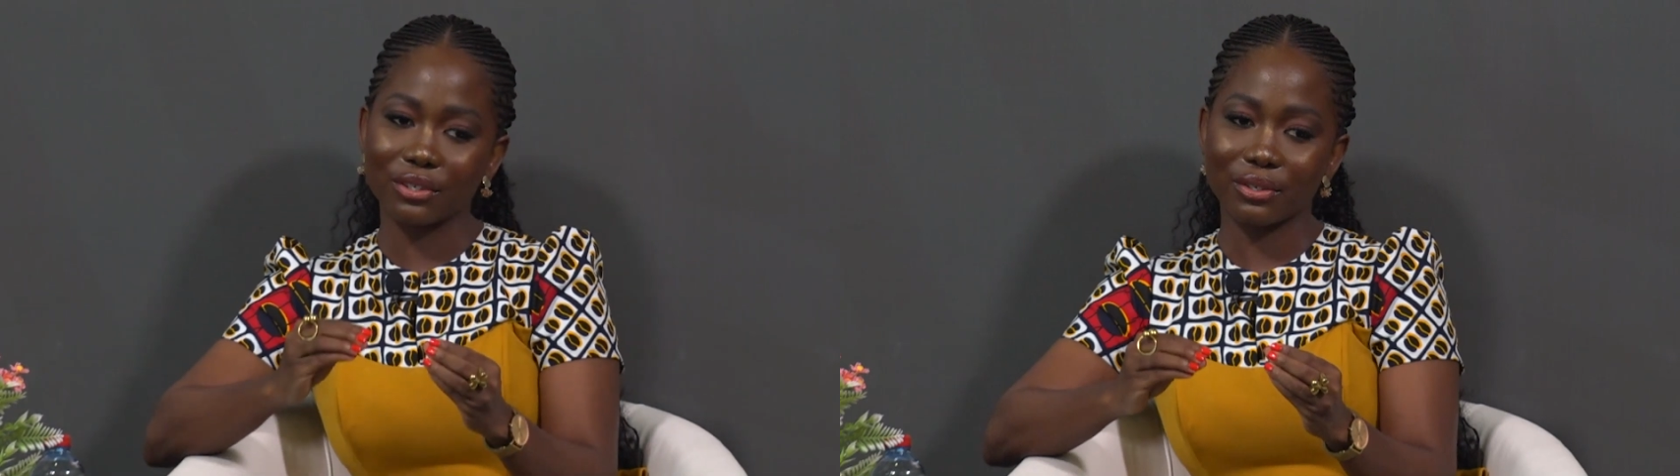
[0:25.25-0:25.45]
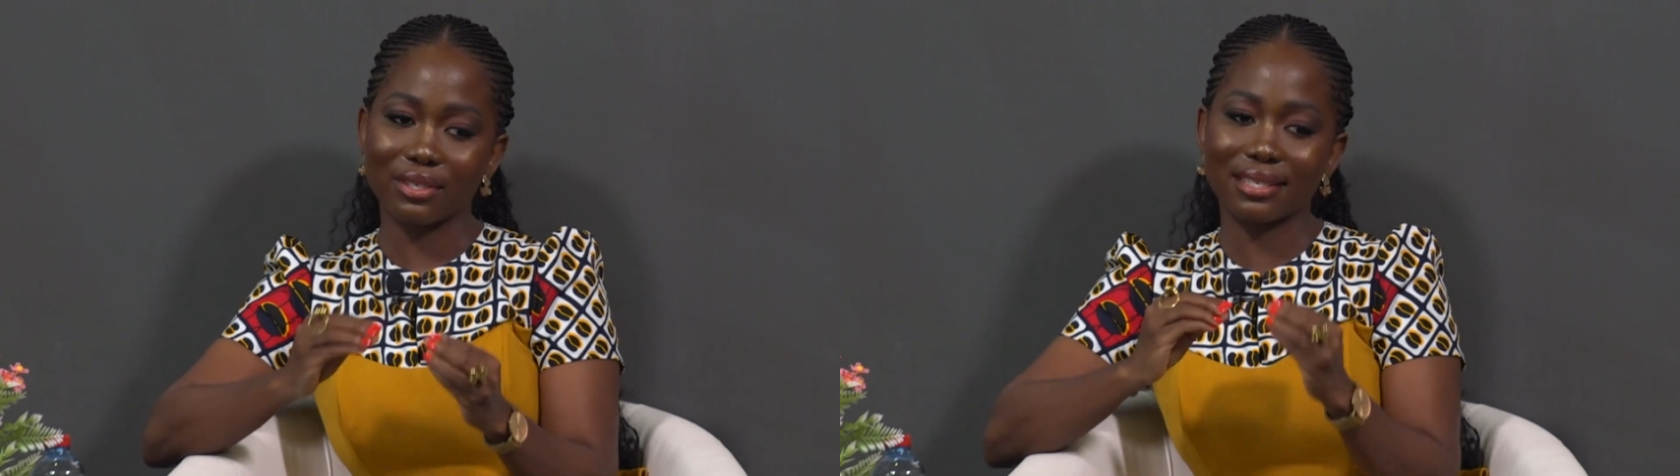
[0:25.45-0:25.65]

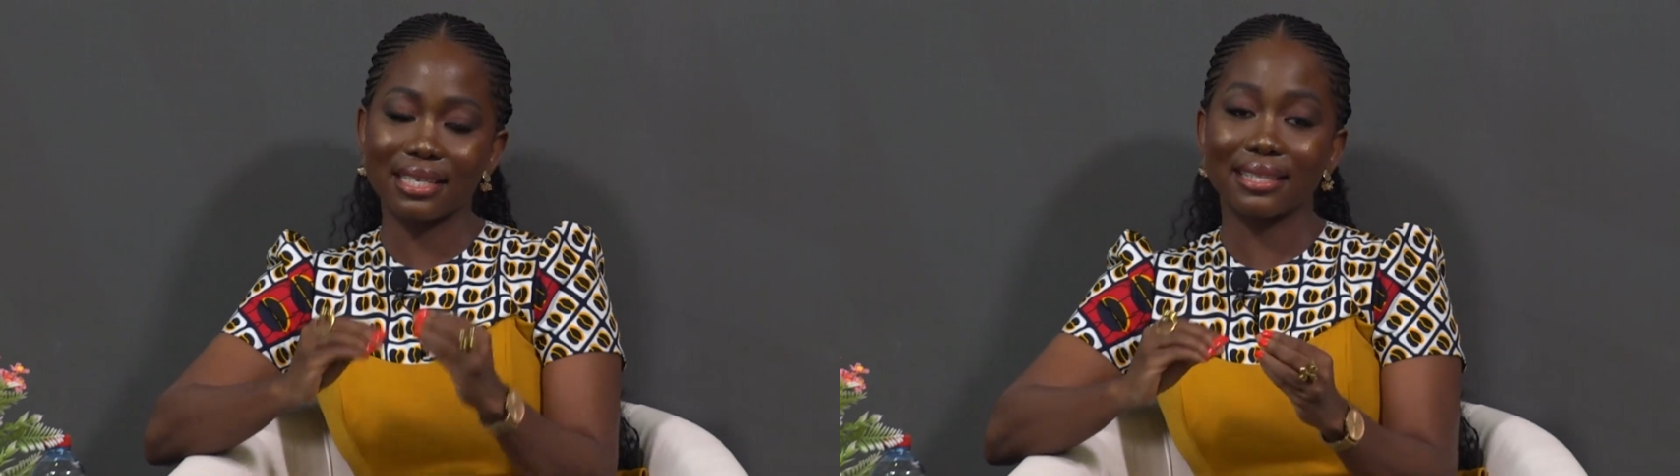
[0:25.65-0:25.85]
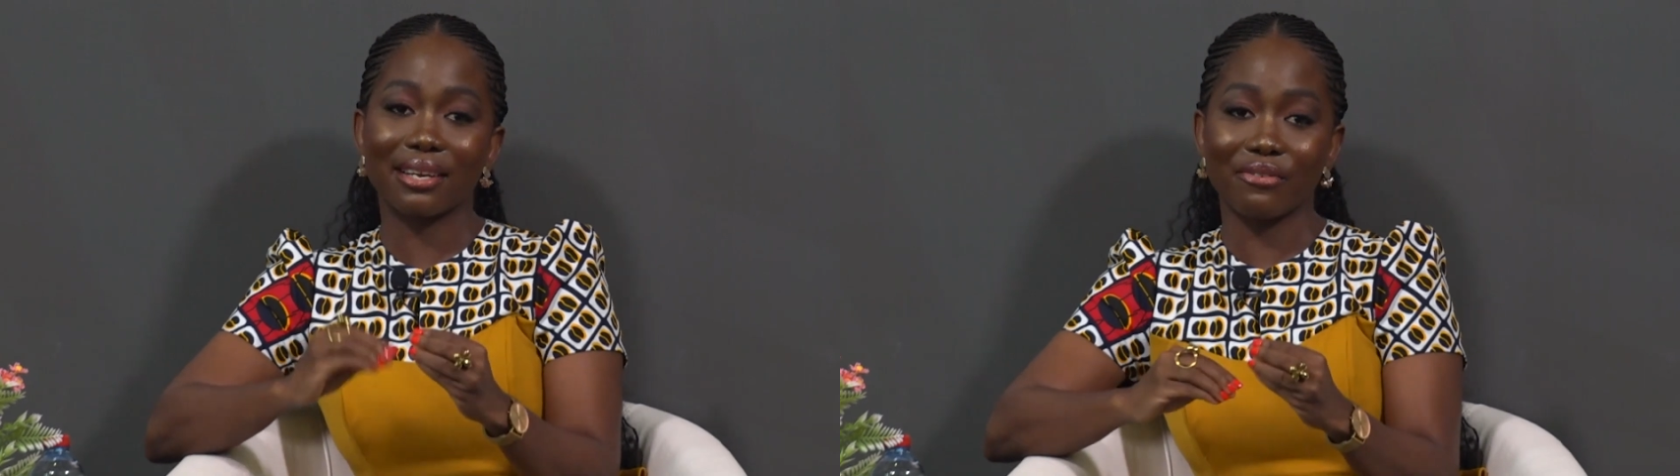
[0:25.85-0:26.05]

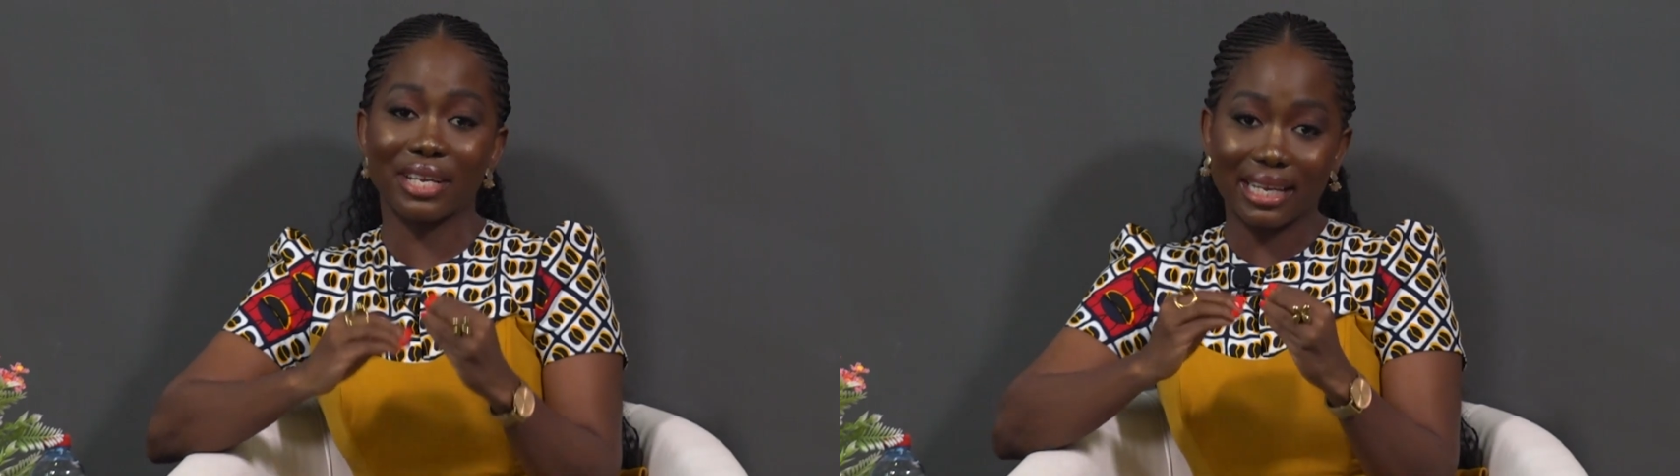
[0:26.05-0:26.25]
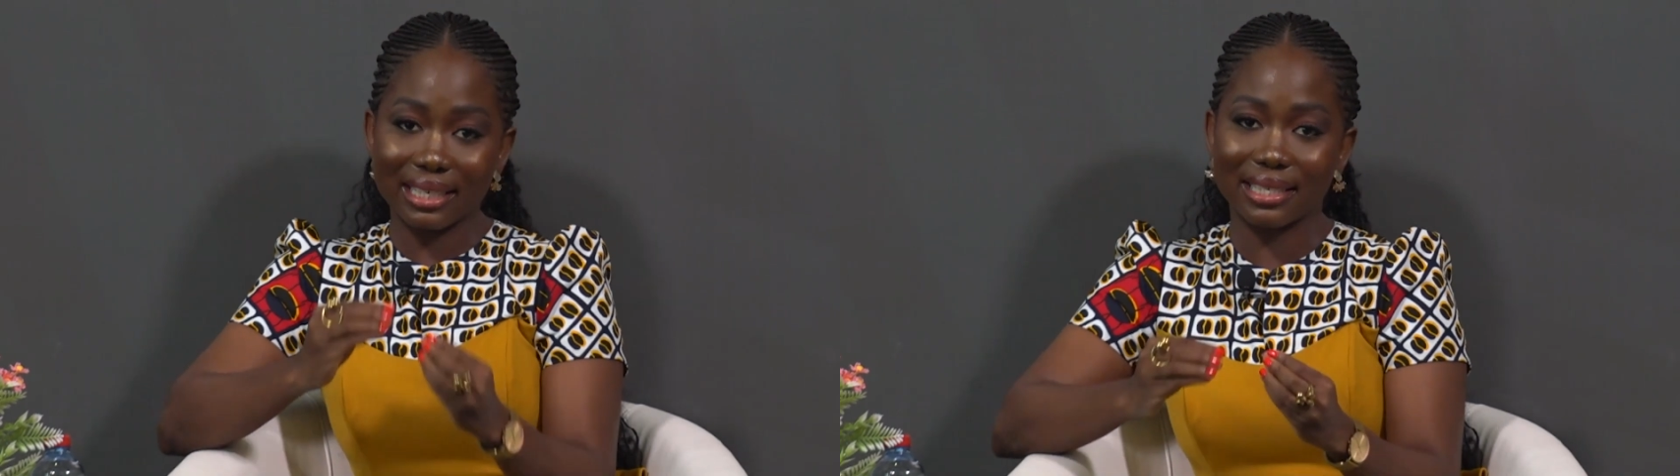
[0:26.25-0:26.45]
see the
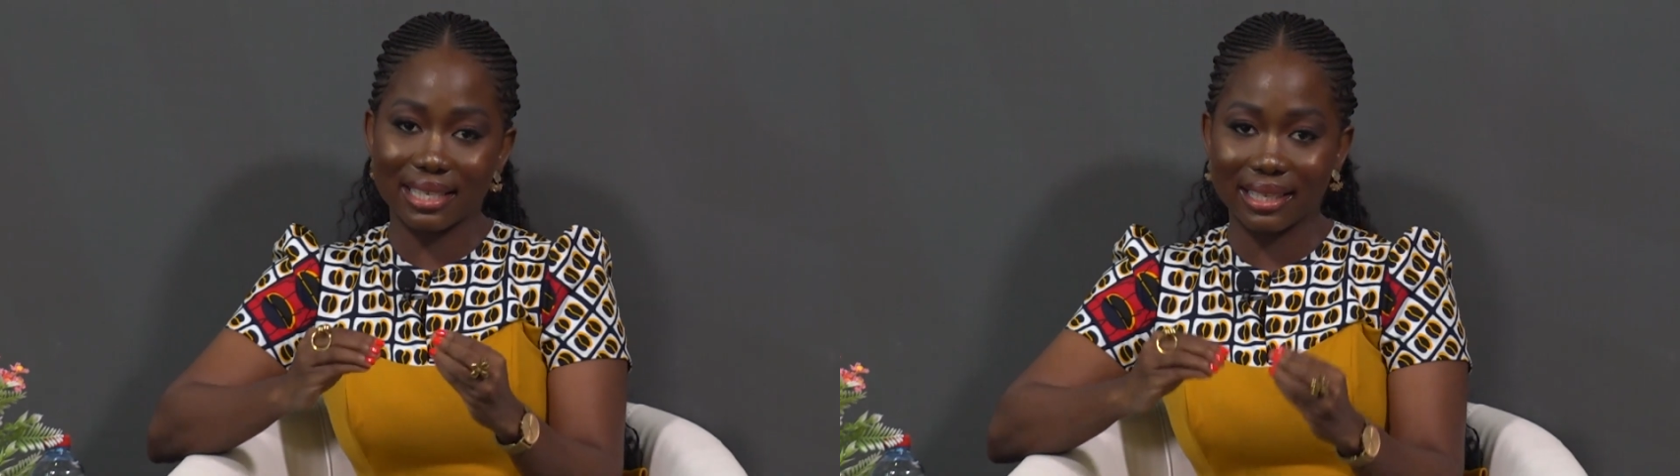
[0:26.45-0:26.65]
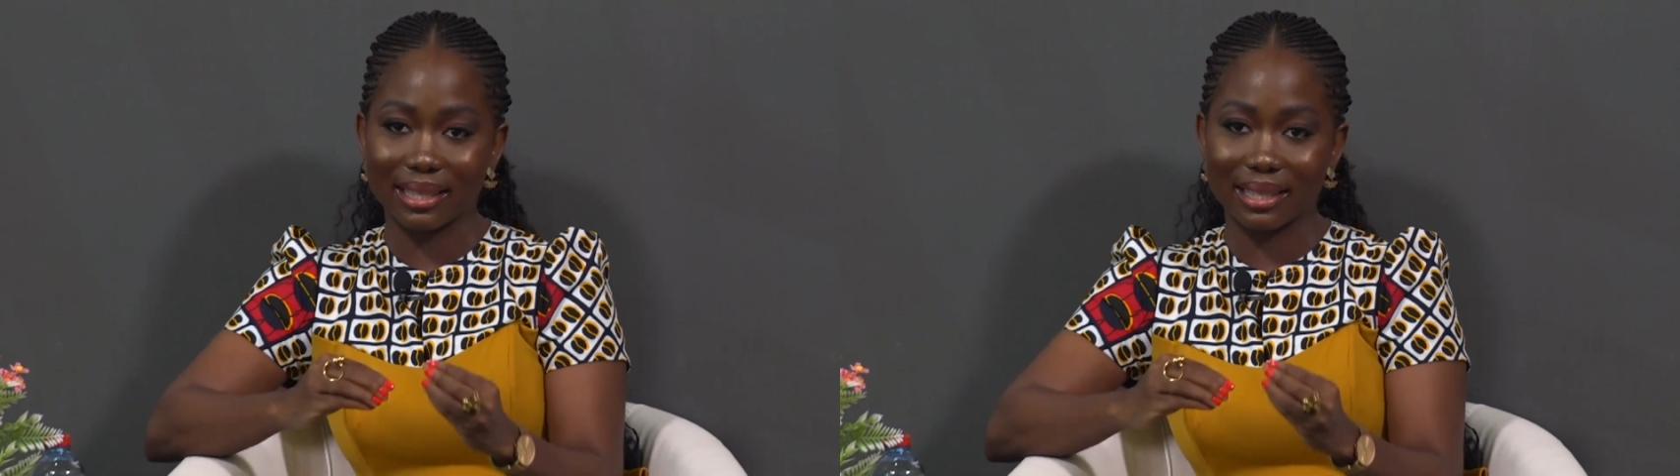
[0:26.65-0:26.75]
reality in